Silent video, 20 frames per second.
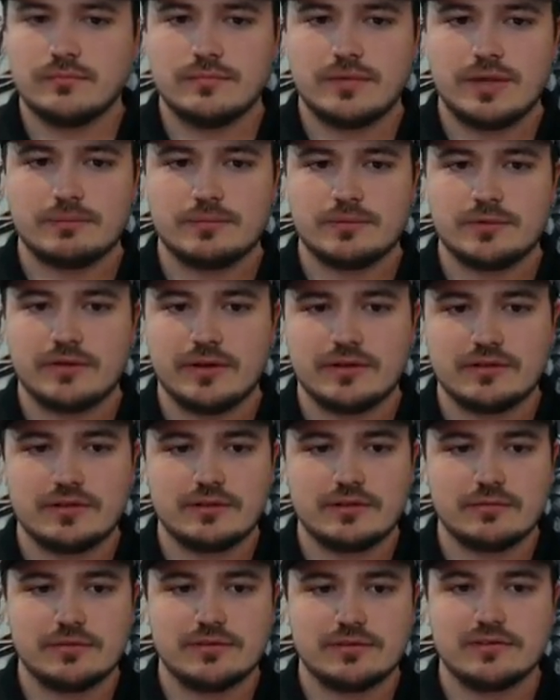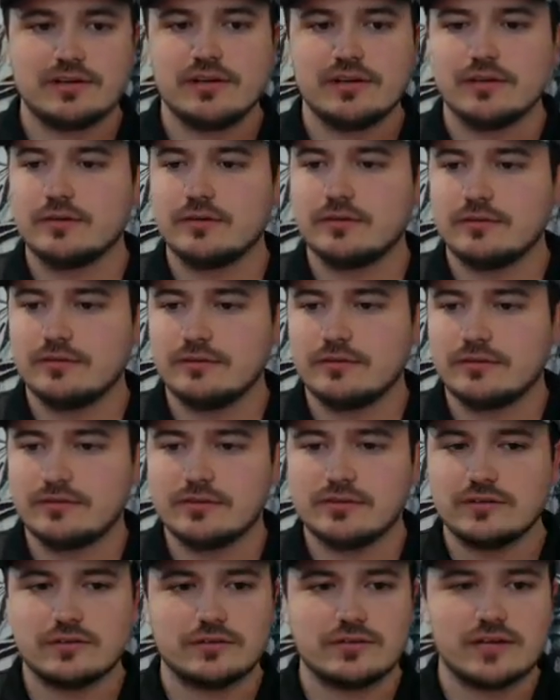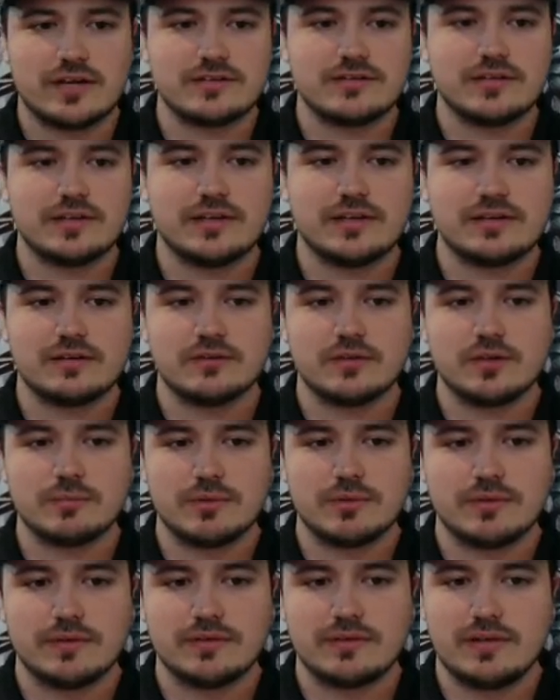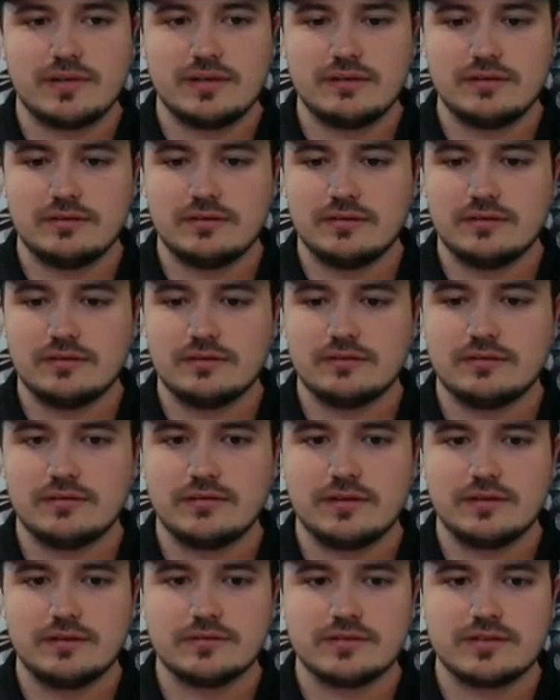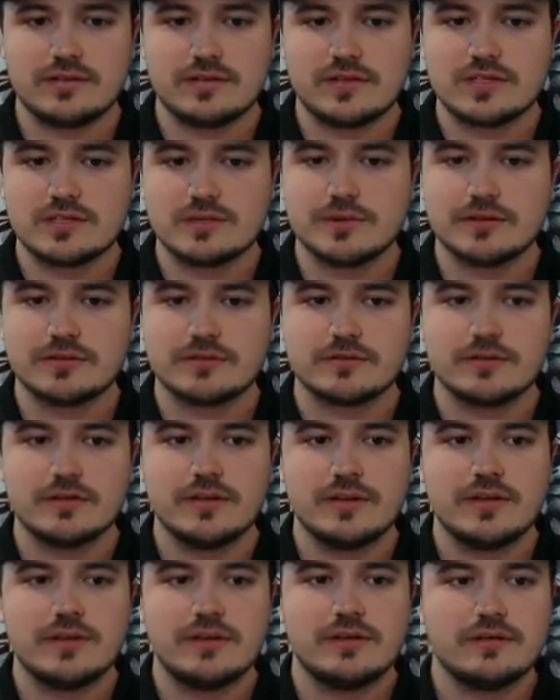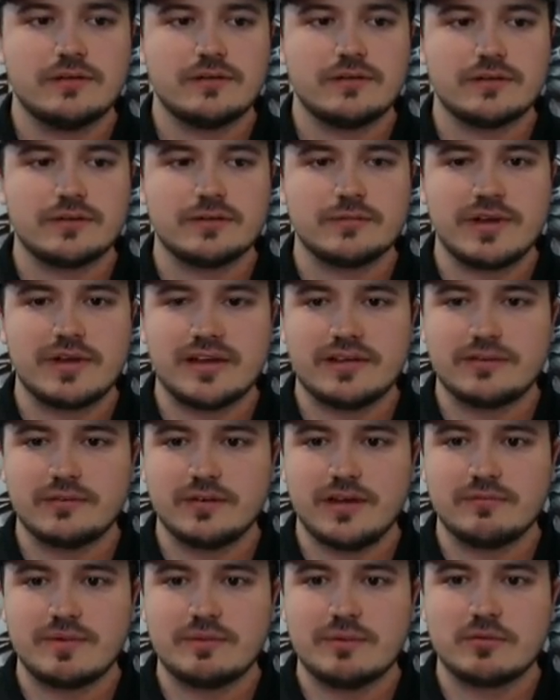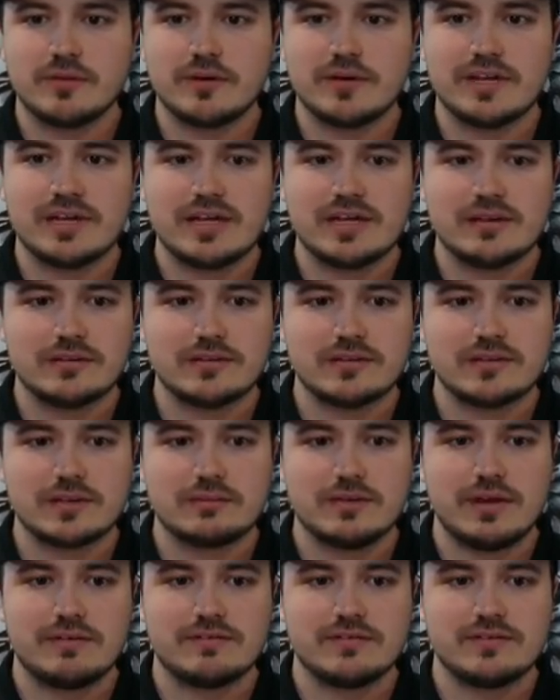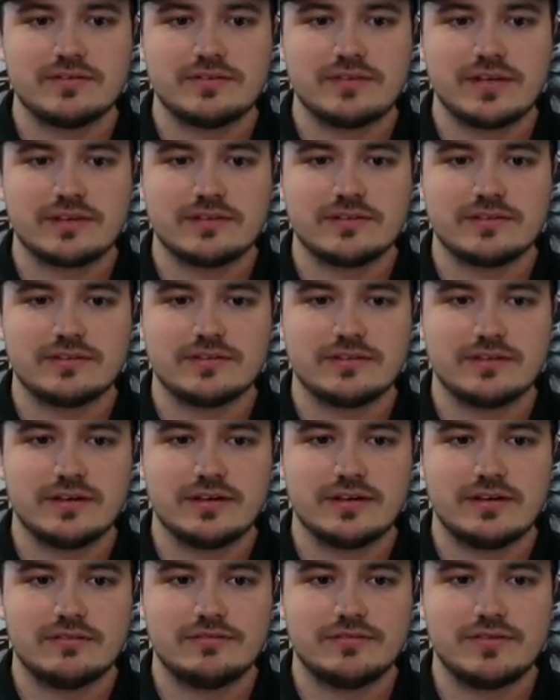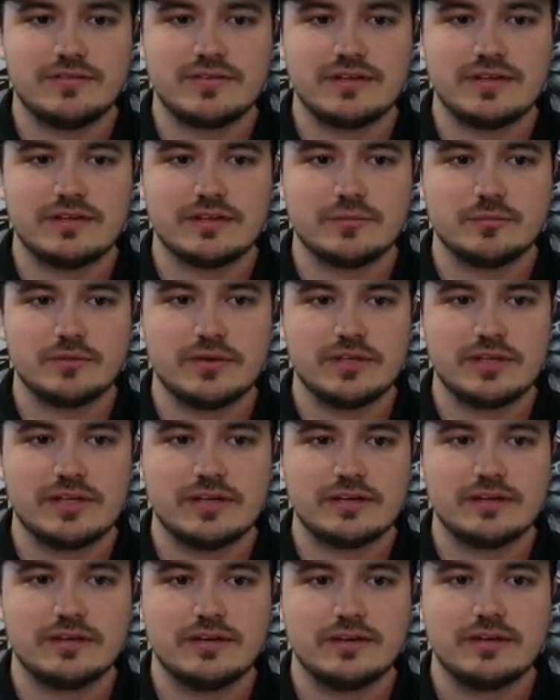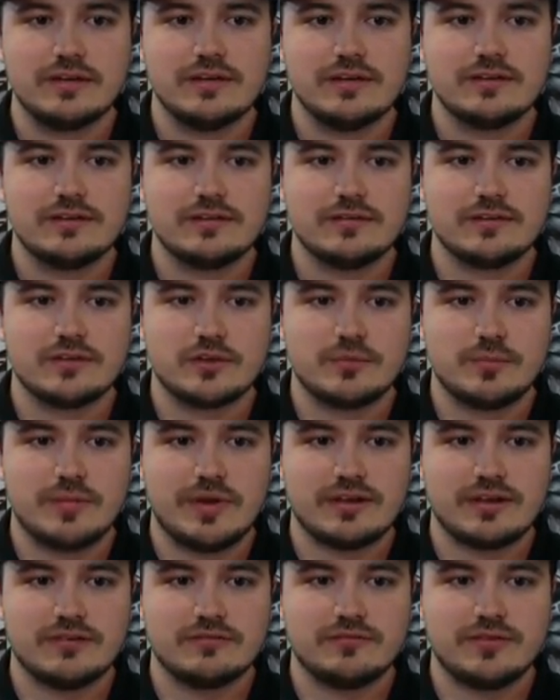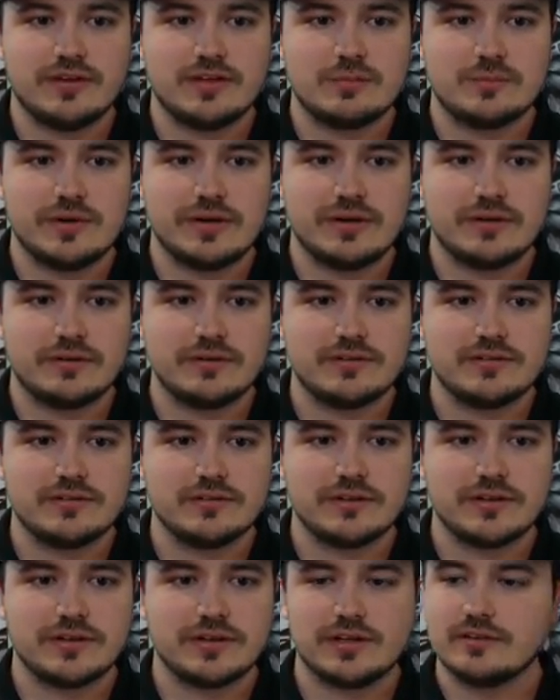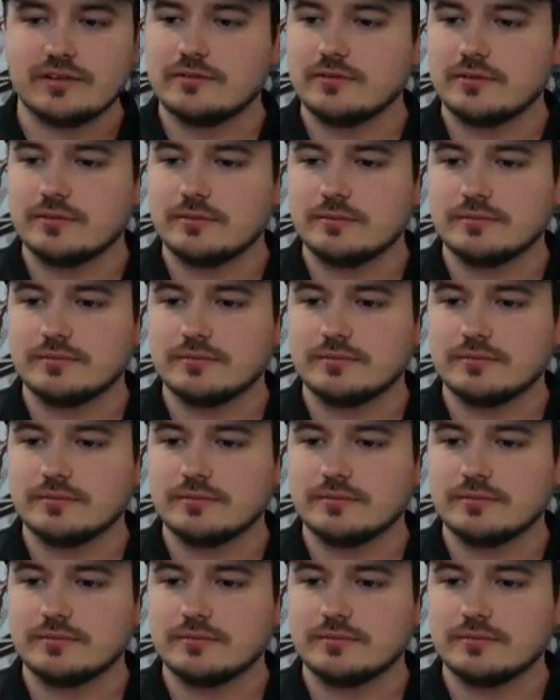So actually, let's since the chat's died down a little bit, let's head to the end of this puzzle. Or do we still have people running it? Looks like we have 15 completed. So let's go back and find a bear who's still trying to get through.